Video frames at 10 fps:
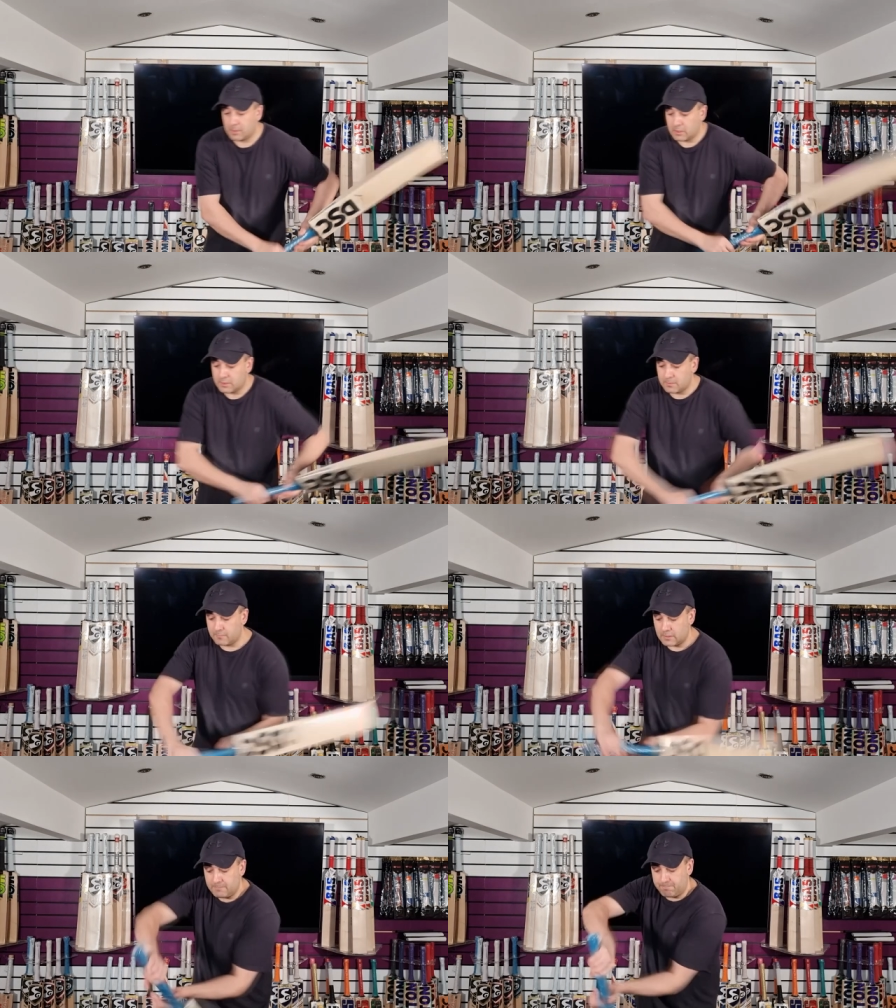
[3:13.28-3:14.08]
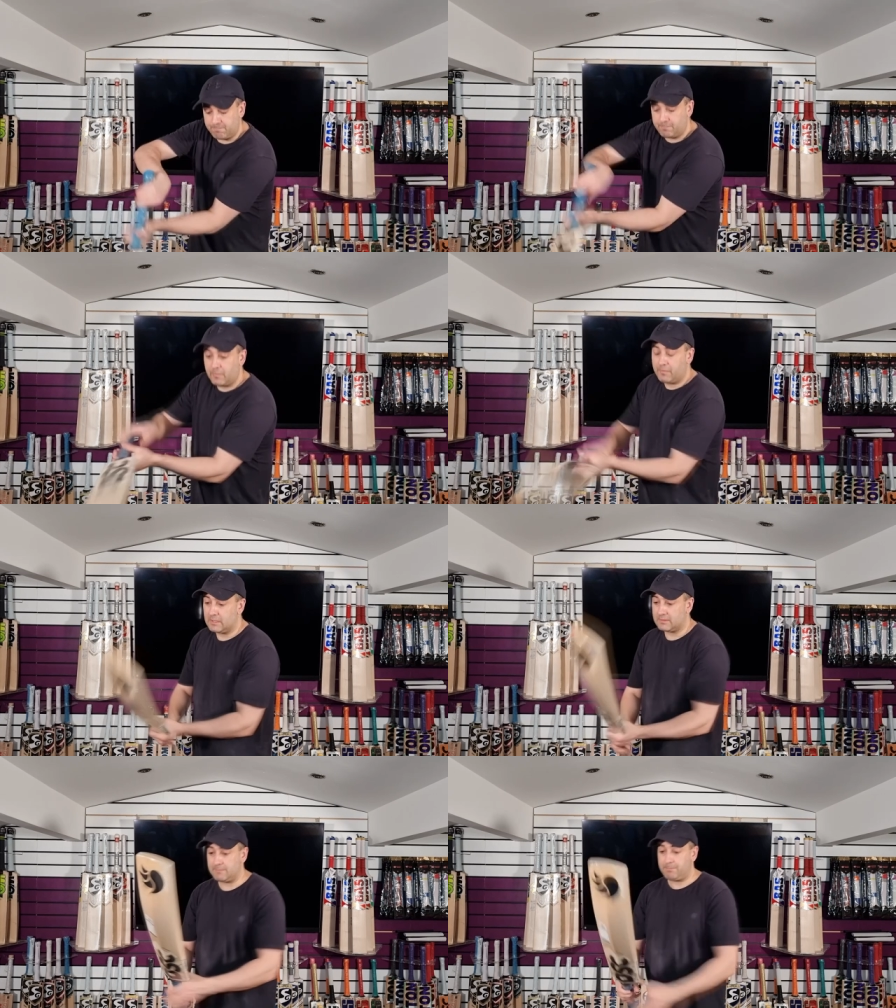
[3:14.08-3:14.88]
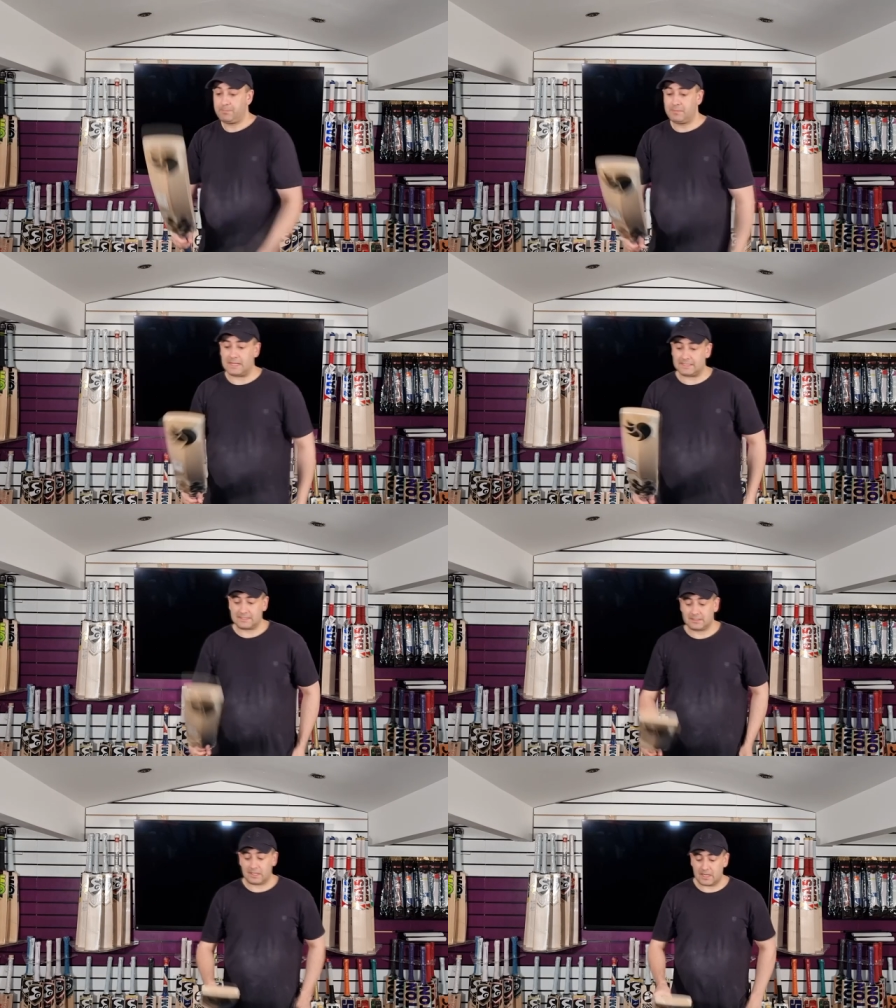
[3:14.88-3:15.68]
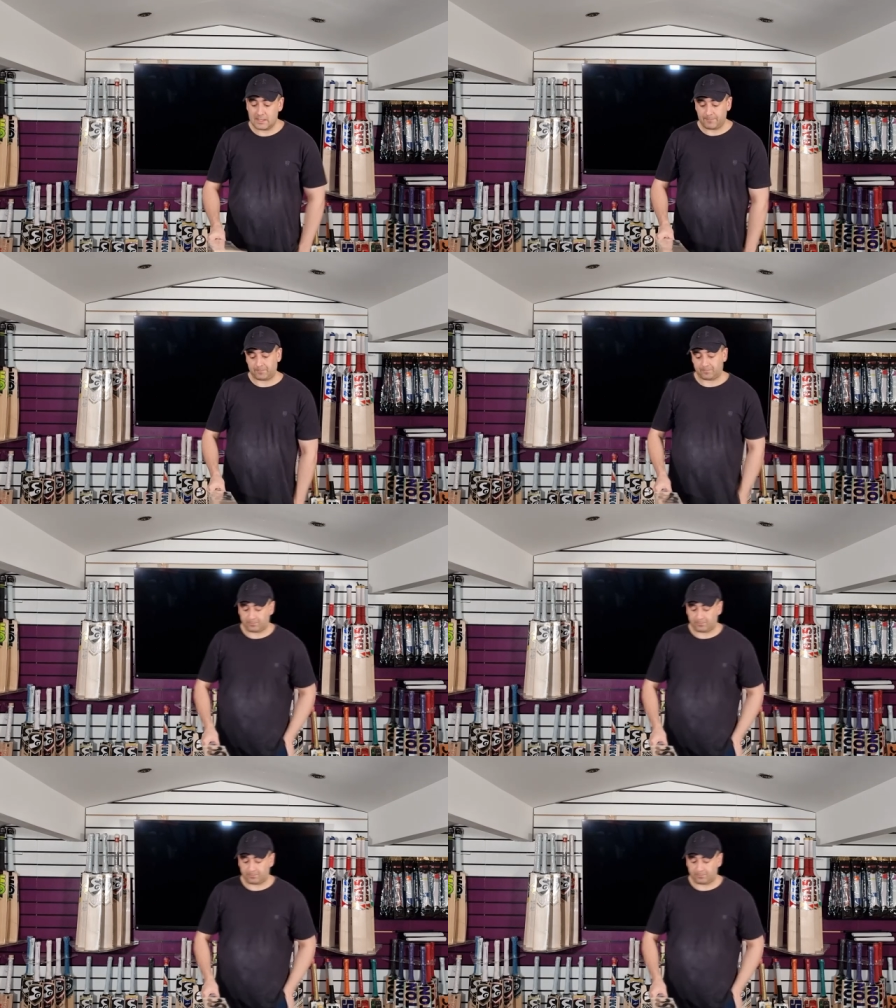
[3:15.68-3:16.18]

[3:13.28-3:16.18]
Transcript: to be honest with you. It feels nice and light.